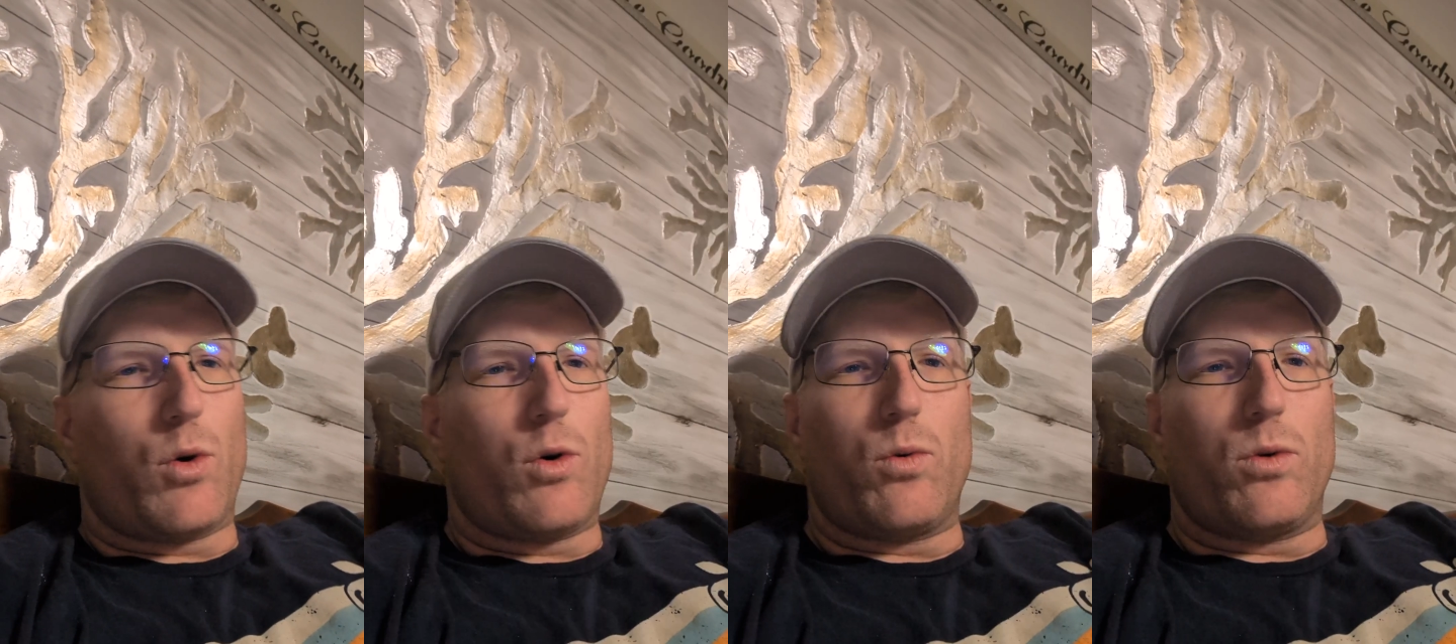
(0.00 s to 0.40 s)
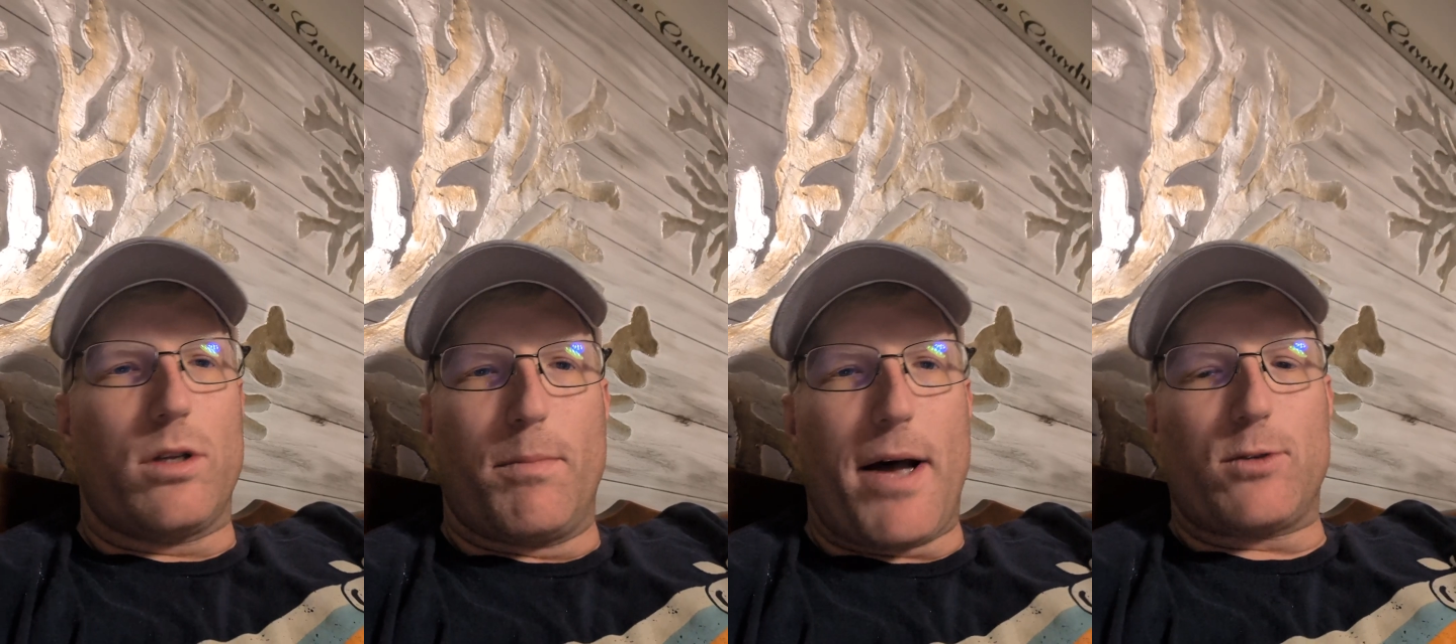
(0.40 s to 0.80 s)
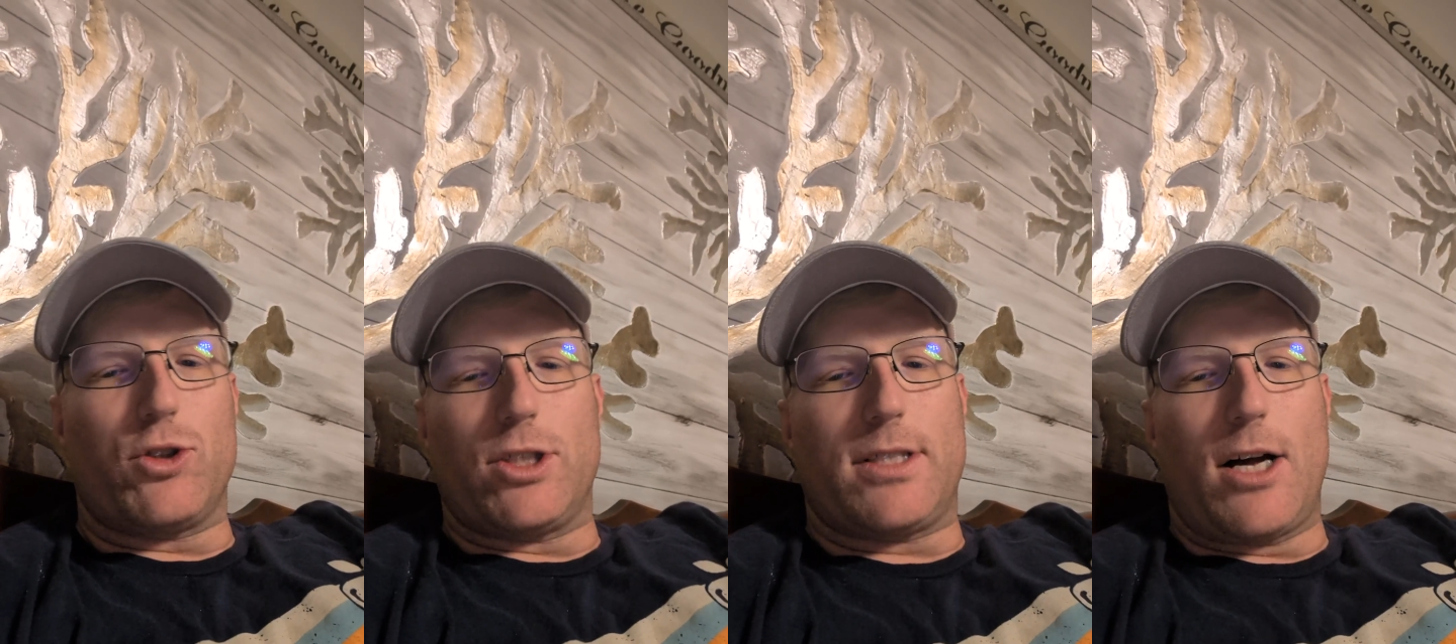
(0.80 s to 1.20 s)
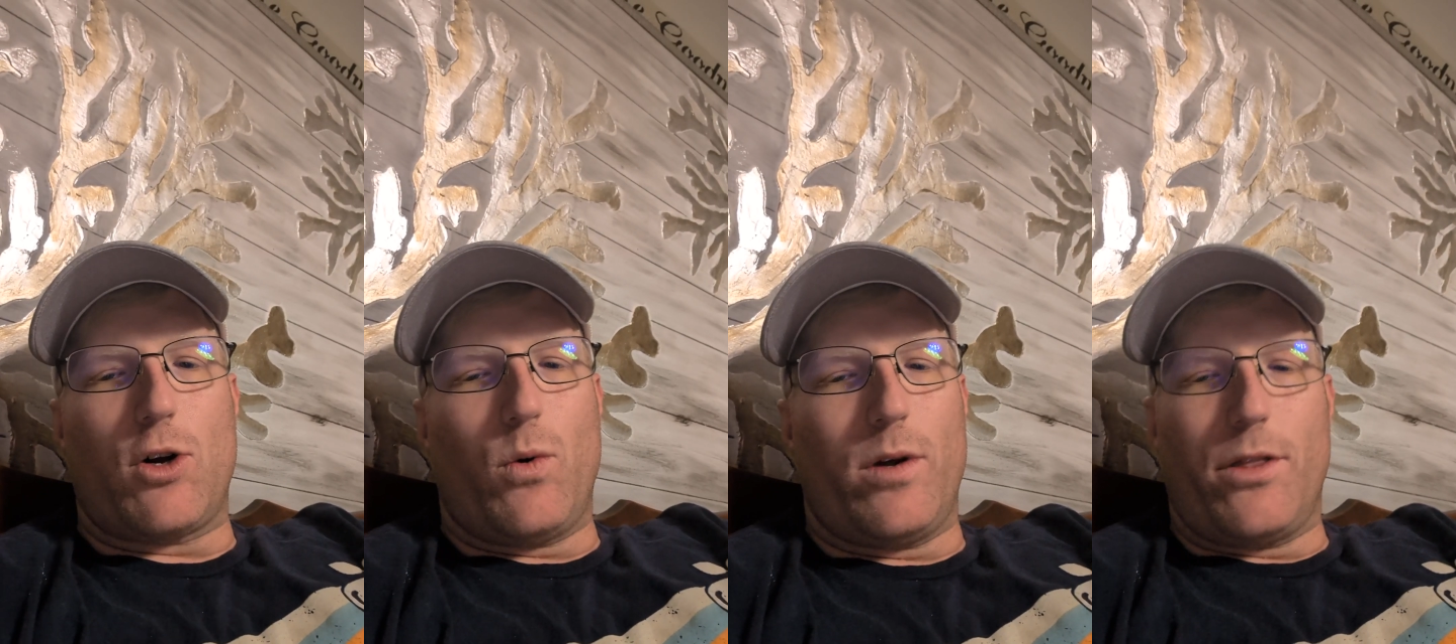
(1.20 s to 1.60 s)
or the password's just
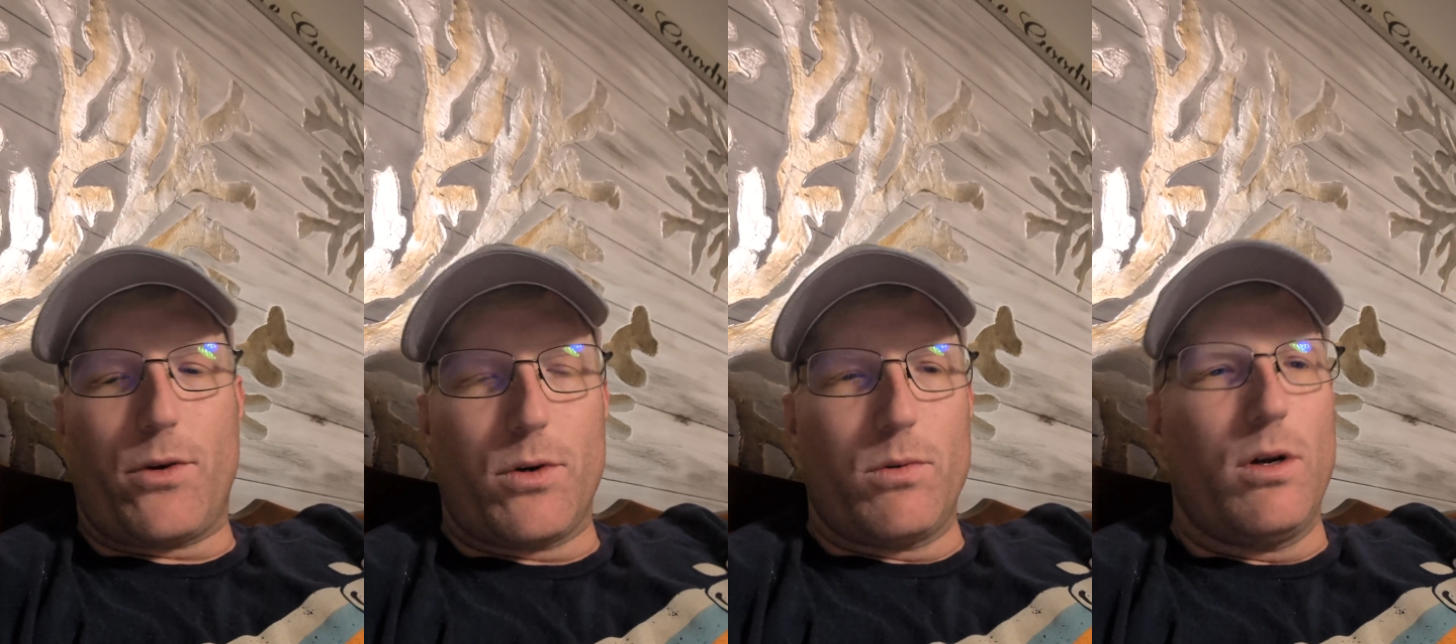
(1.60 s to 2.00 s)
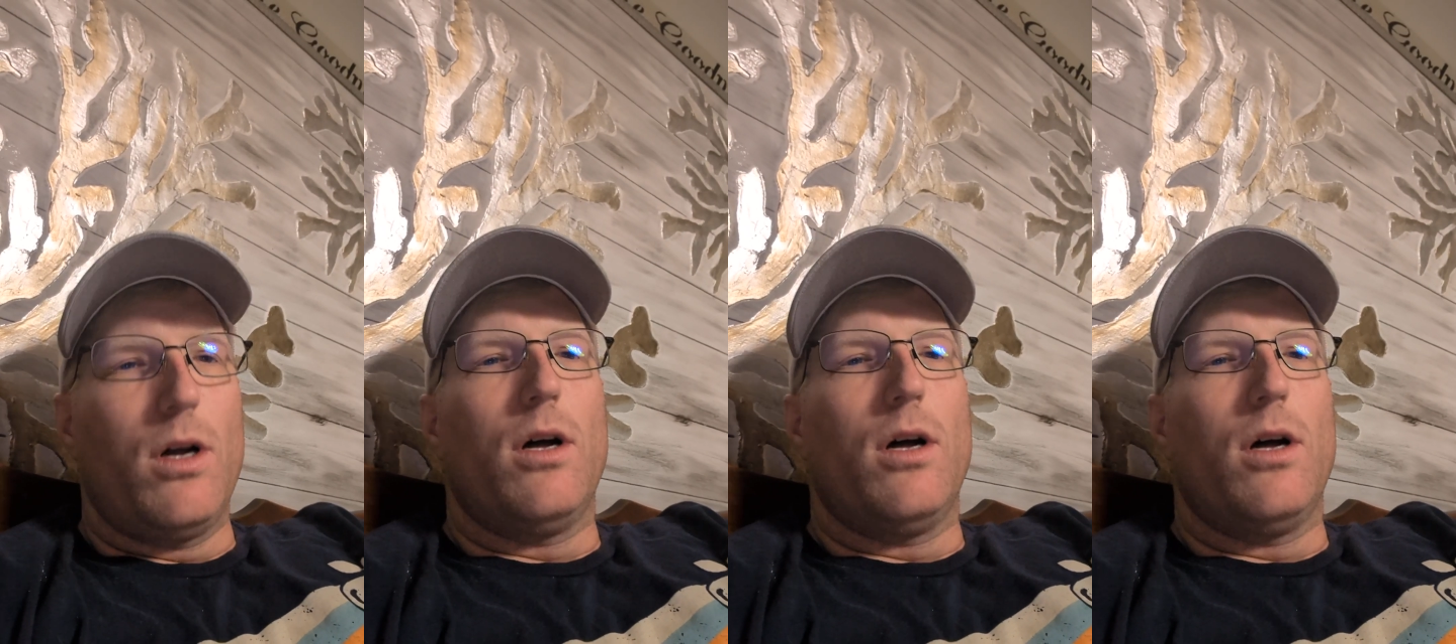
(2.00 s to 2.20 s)
not going through,